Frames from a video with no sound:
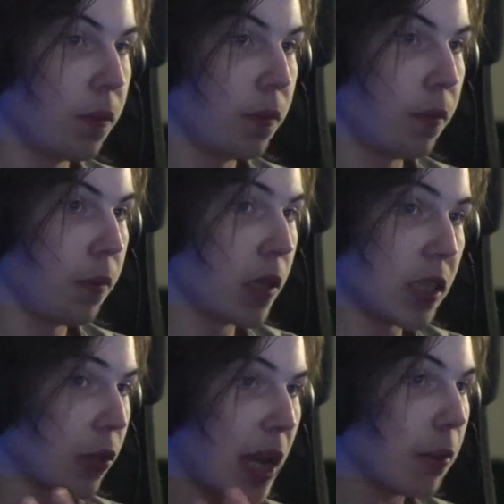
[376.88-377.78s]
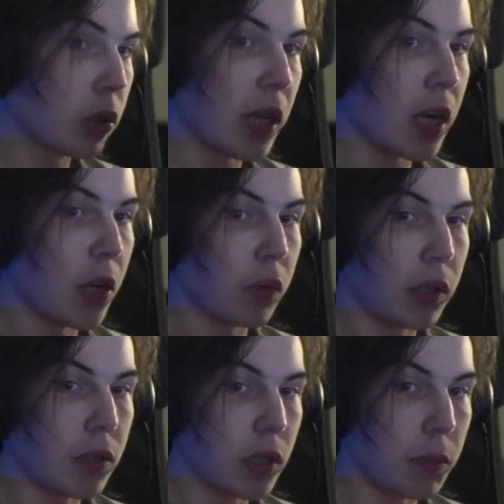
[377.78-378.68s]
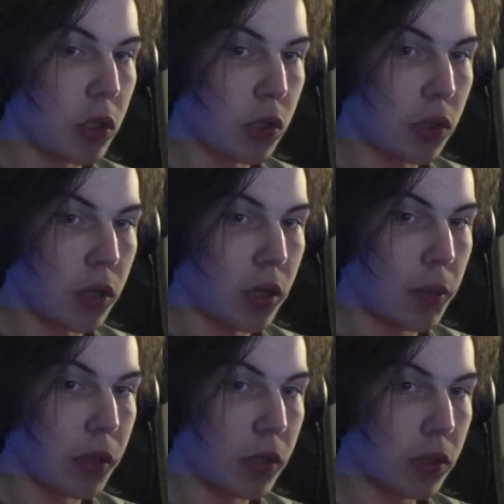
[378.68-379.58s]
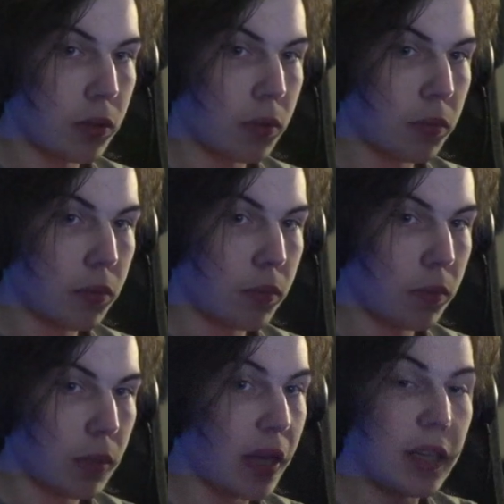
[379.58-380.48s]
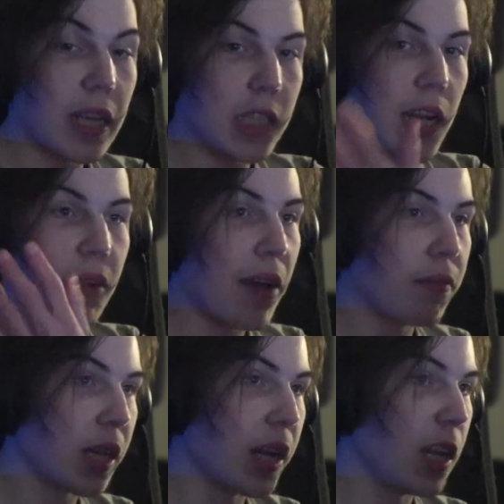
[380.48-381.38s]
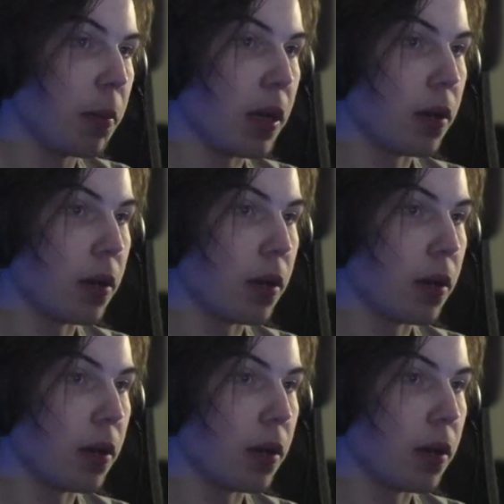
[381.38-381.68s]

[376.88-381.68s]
This is how the game looked like on release. Let me just up this. It doesn't even have 1080p.